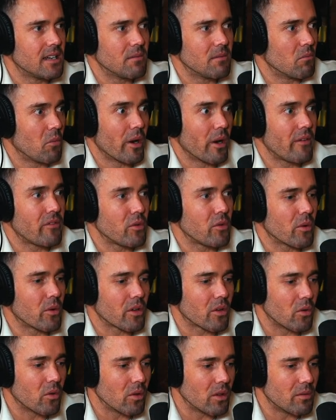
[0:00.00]
whatever you want to
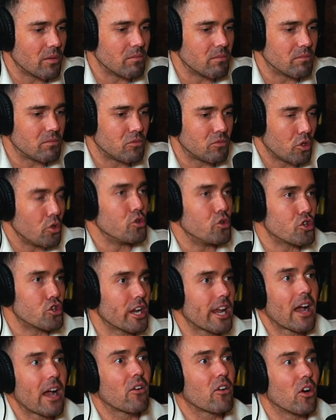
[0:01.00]
call them, do
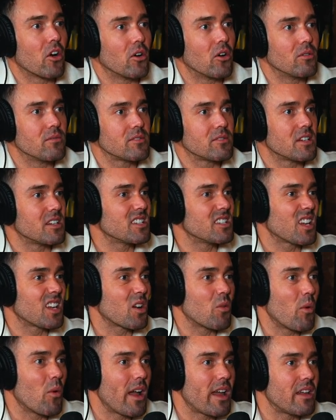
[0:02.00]
drink alcohol. So it's like a
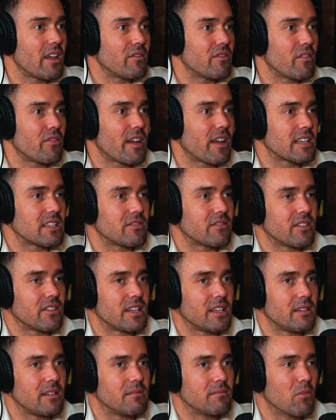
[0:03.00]
way of
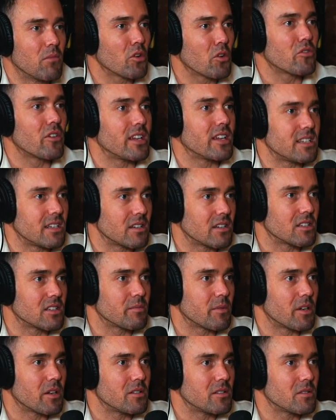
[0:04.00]
effectively moderating, I
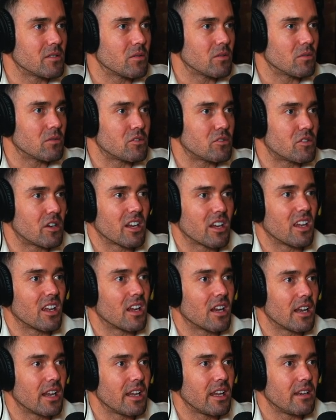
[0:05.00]
suppose, or drinking
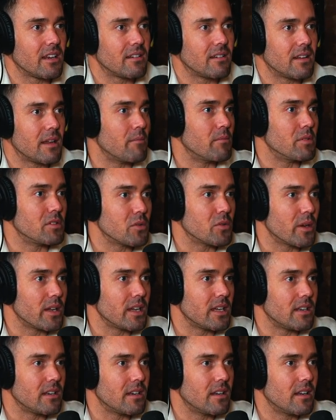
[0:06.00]
clean in
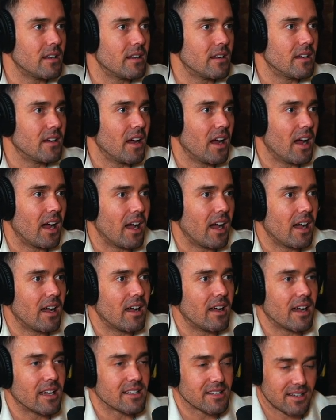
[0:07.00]
between,
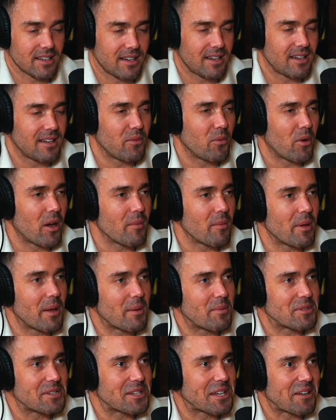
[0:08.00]
as our white
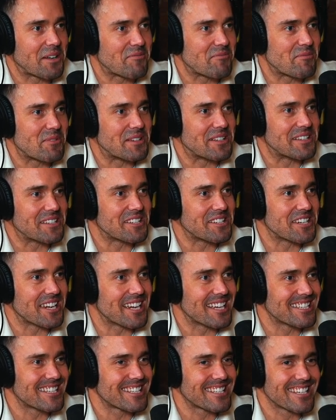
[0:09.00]
paper to government
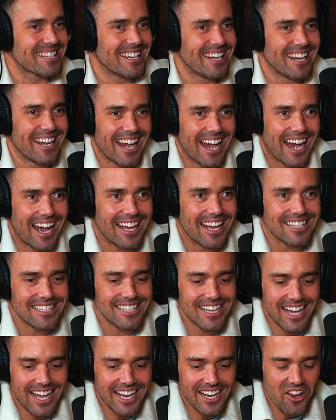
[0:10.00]
suggests. And
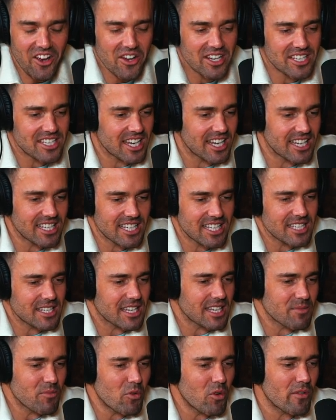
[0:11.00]
I know
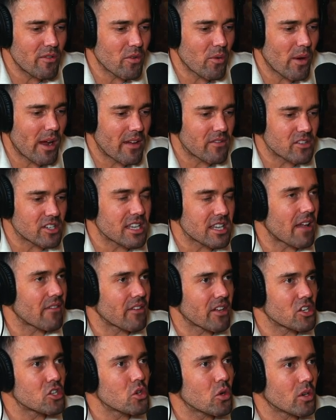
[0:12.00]
it's more of a way of just
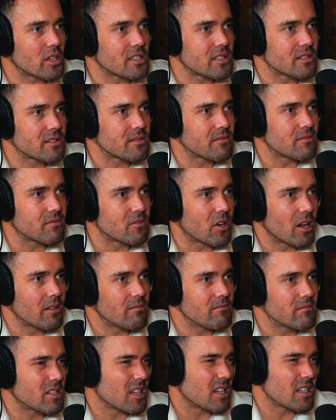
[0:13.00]
having a choice, right?
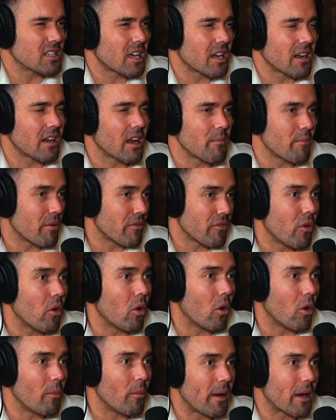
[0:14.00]
Yeah. So it's kind of like
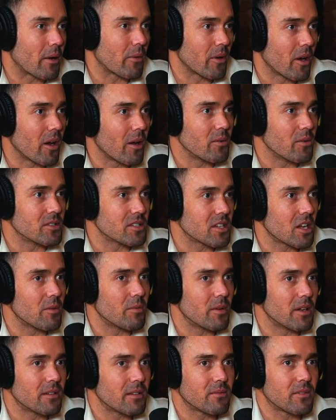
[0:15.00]
before, back when I was
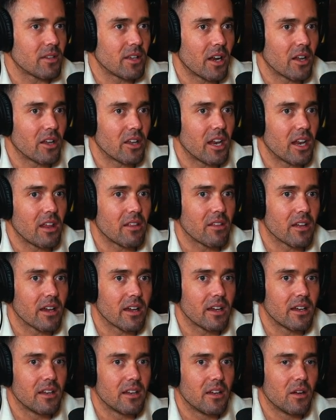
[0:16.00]
sober, you know, back
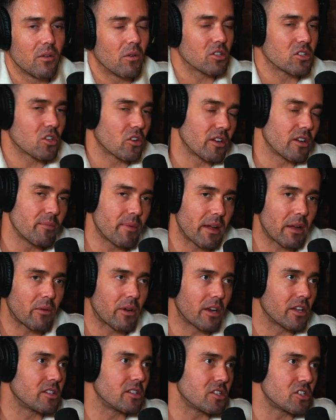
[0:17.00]
when
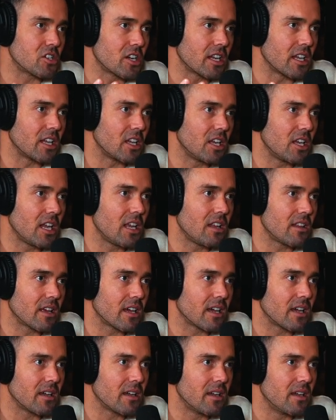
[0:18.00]
I used to drink, you'd
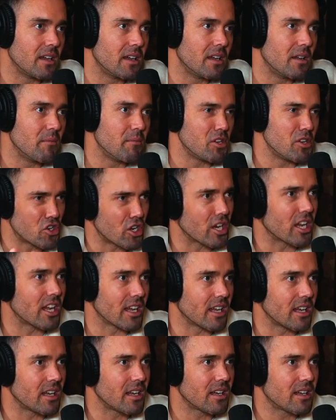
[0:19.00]
either be
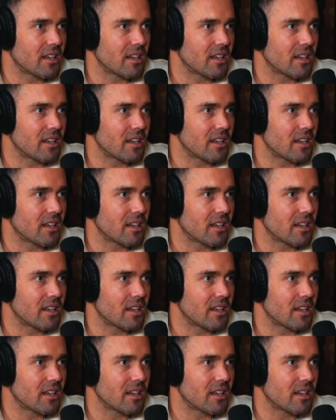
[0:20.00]
drinking